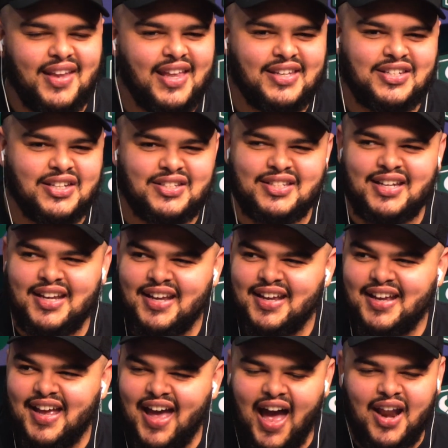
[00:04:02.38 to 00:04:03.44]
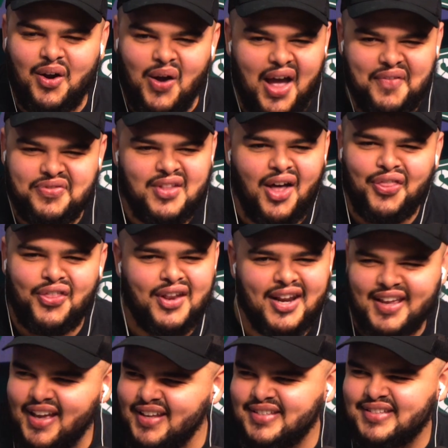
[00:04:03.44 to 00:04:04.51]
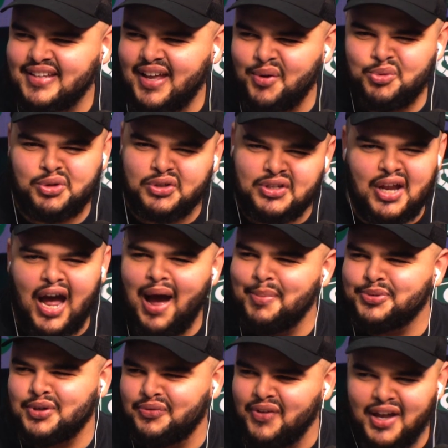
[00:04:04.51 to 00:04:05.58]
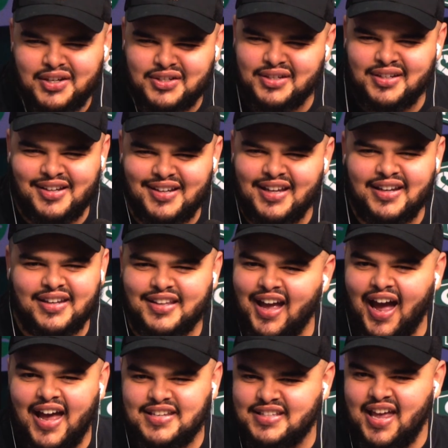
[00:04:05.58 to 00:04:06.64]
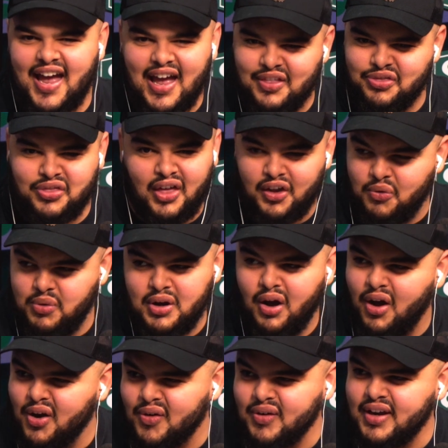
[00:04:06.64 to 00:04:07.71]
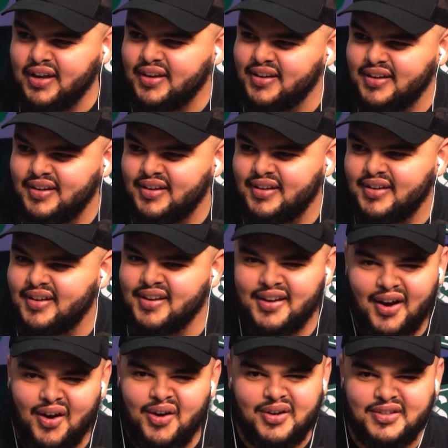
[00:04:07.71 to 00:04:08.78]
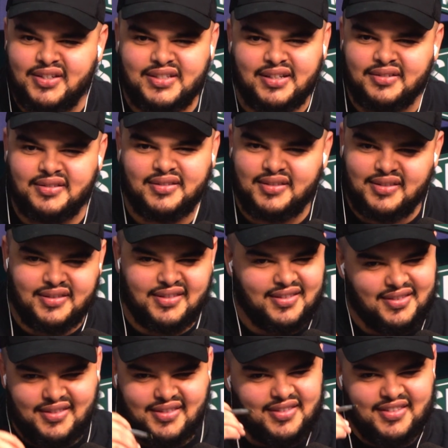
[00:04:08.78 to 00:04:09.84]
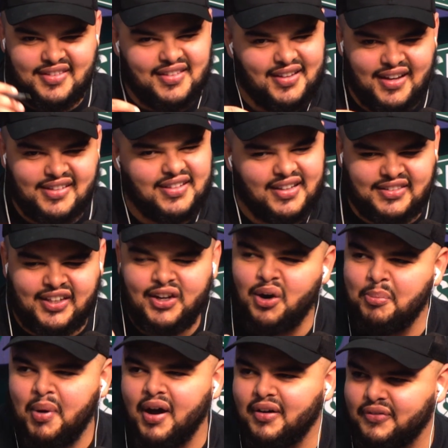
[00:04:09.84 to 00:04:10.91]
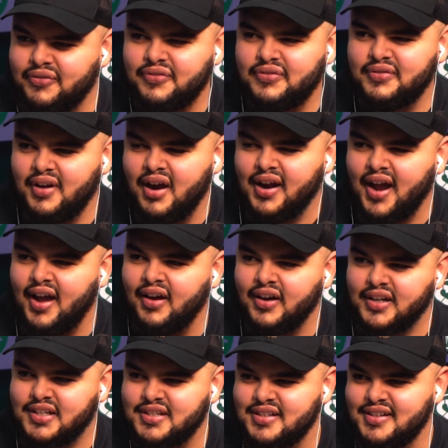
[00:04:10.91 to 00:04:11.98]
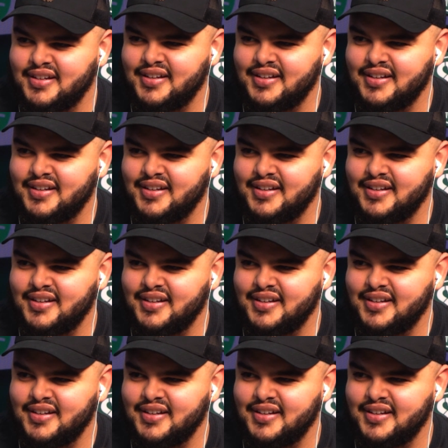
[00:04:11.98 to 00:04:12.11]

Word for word: You it's hate just, dancing. I don't have nothing against it. It was just an observation. Again, guys that I think we all agree are just a, a tier above our guy Hutch